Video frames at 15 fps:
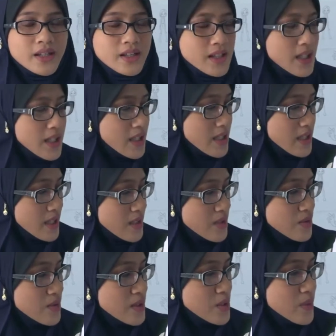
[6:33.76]
Okay,
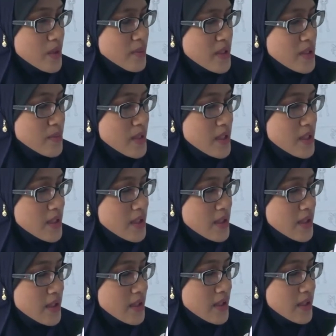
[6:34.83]
so this one must be
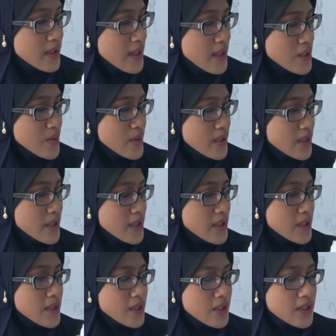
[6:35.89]
last one.
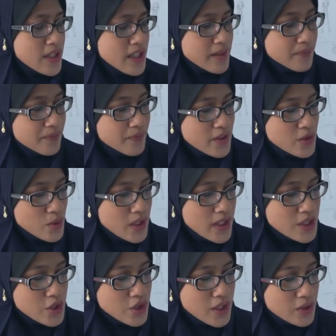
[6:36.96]
Alright, so
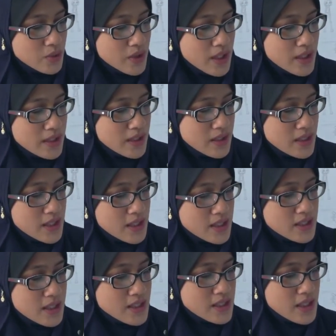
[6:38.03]
let's try together.
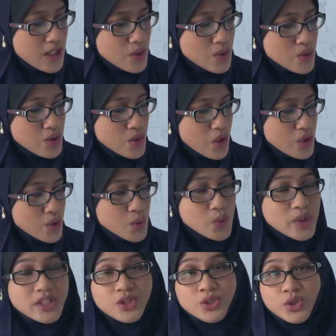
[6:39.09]
Just now you saw the
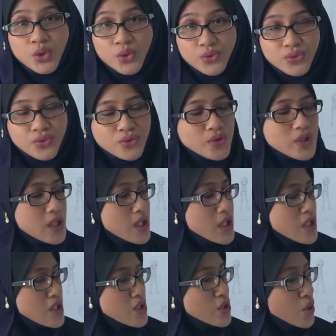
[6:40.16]
word drove.
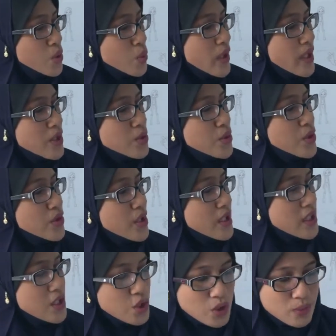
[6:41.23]
So where do you
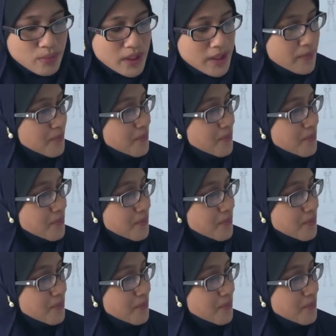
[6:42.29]
think it should be?